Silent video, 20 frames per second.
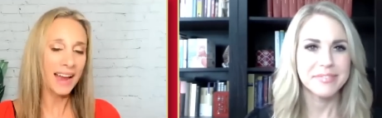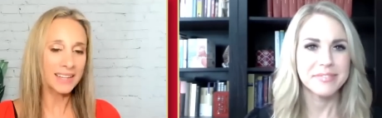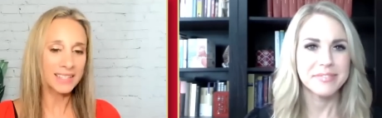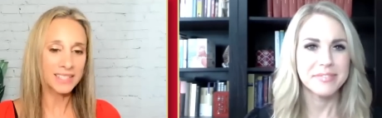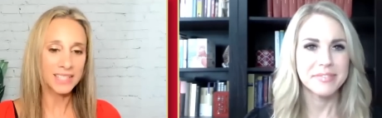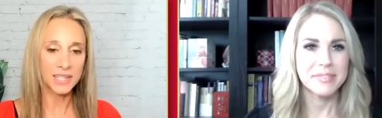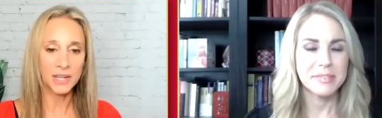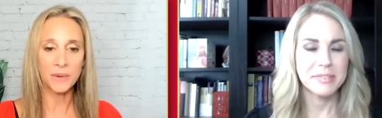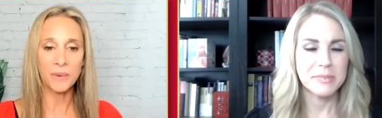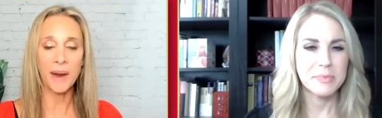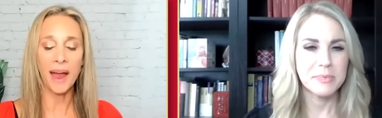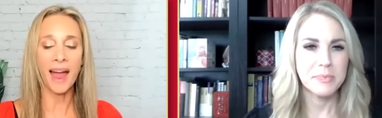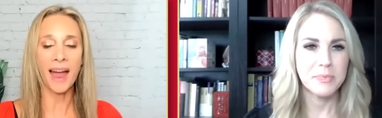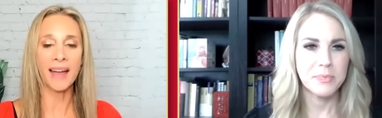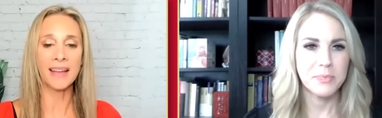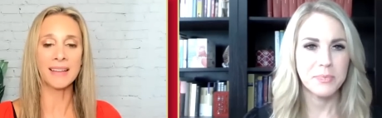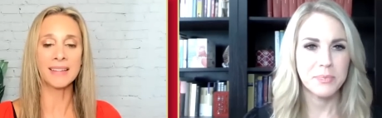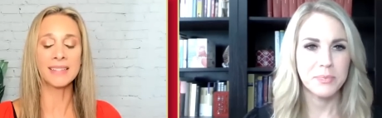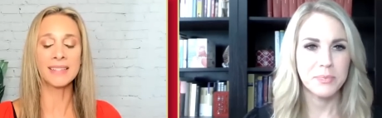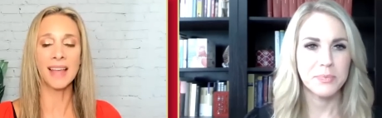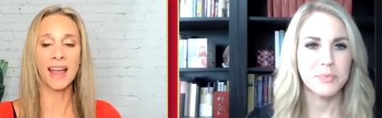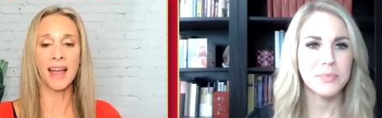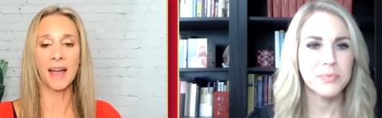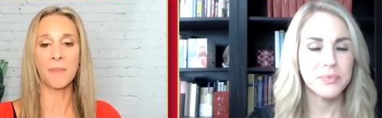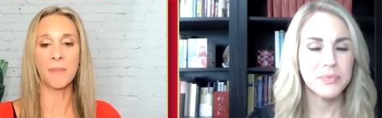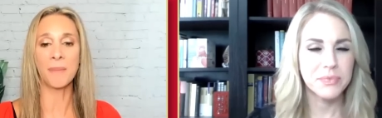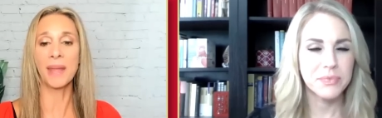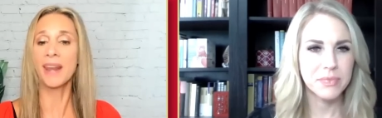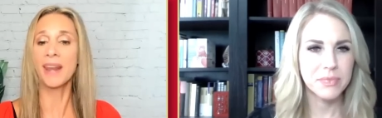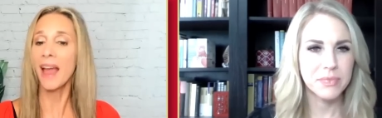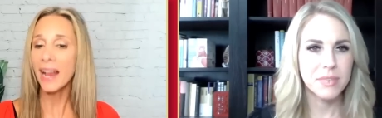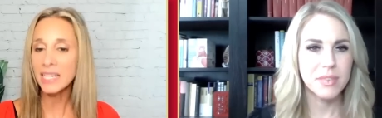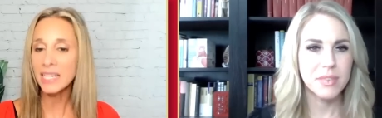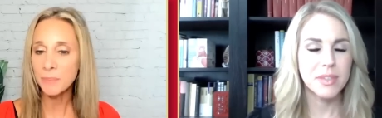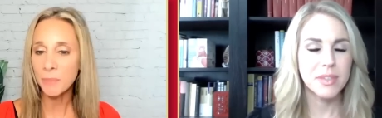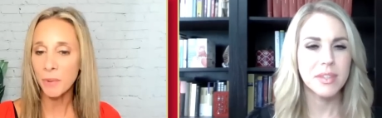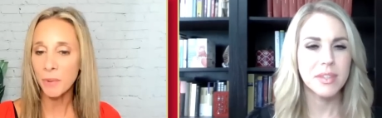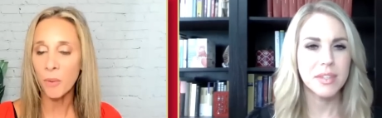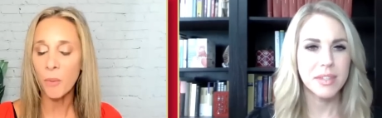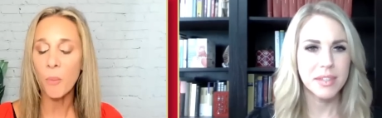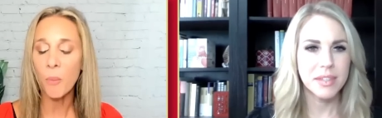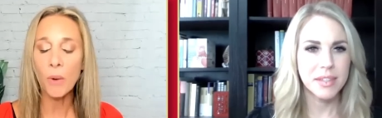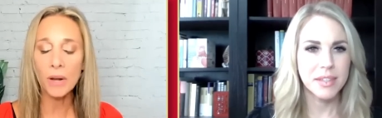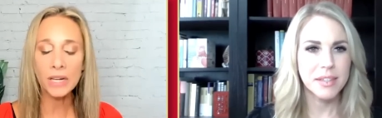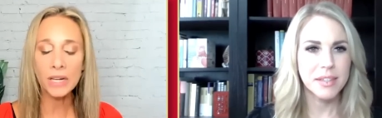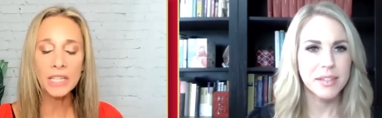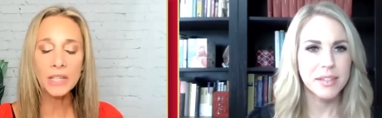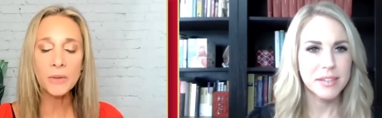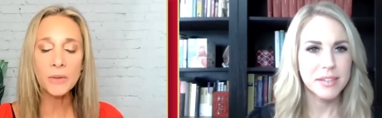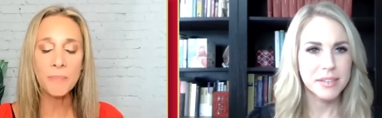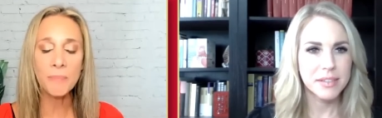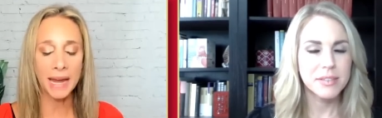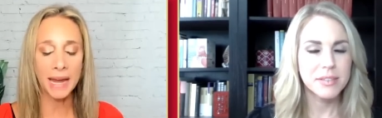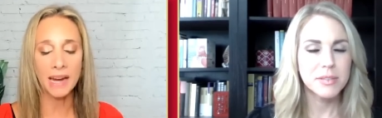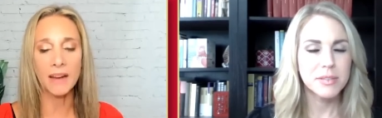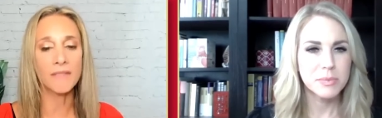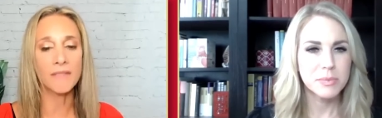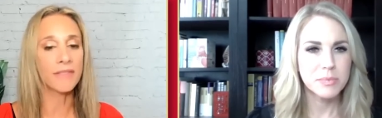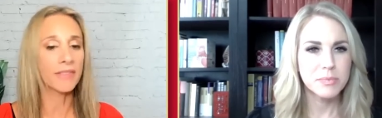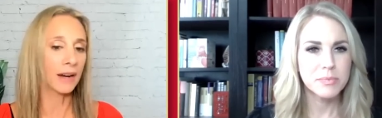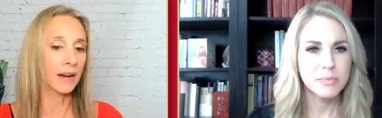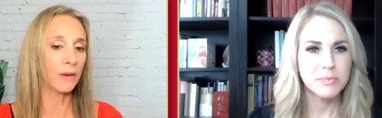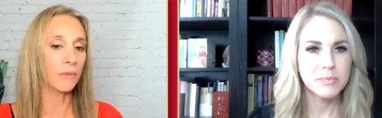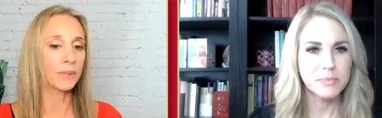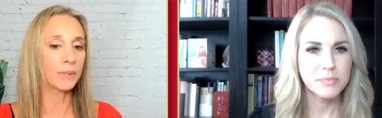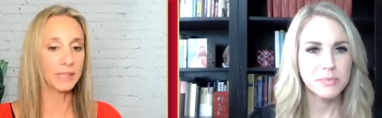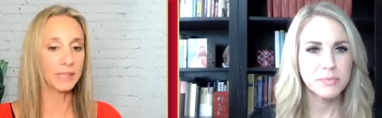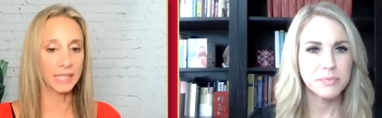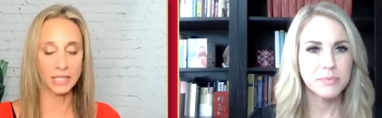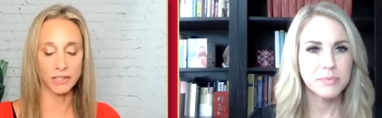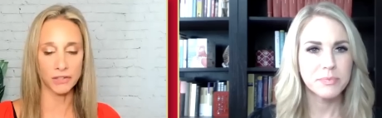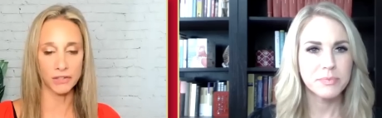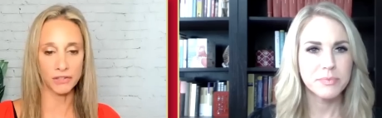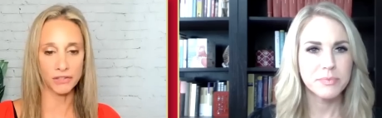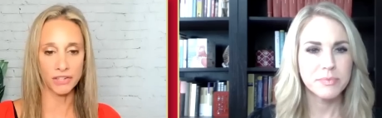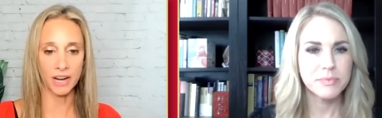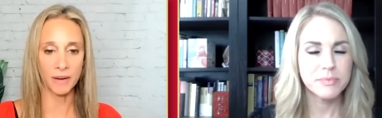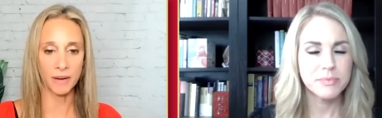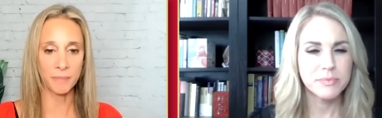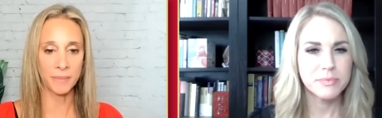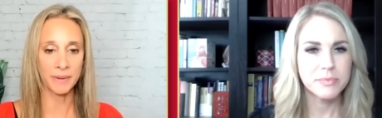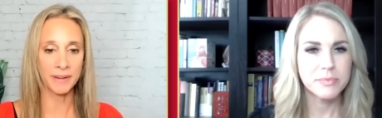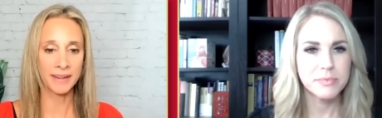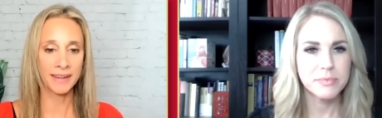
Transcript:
Speaker 1: ask you, as um, an expert, what do you make of their relationship?